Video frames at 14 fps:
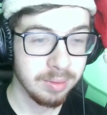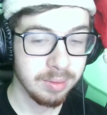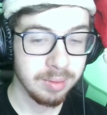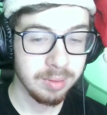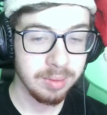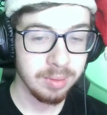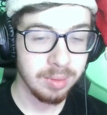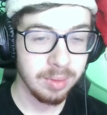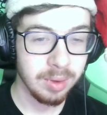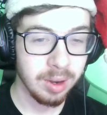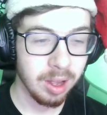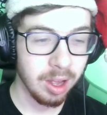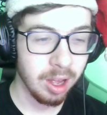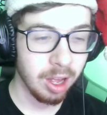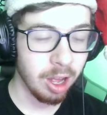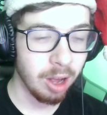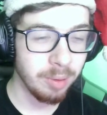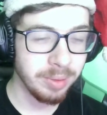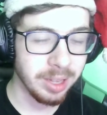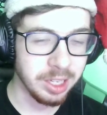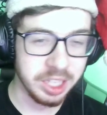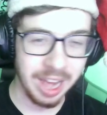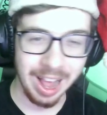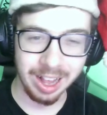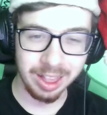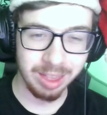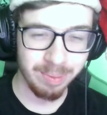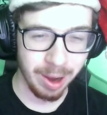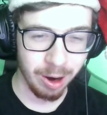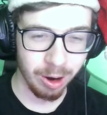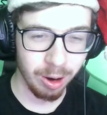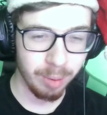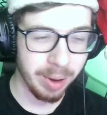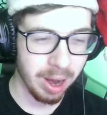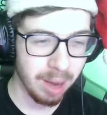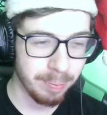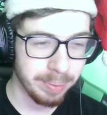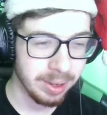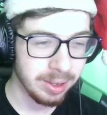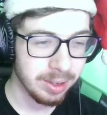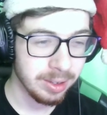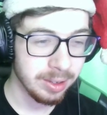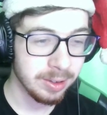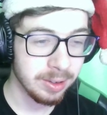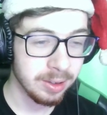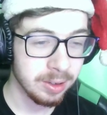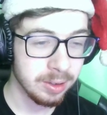And last but oh, not least, Jack we have Griffin Pop. Resale.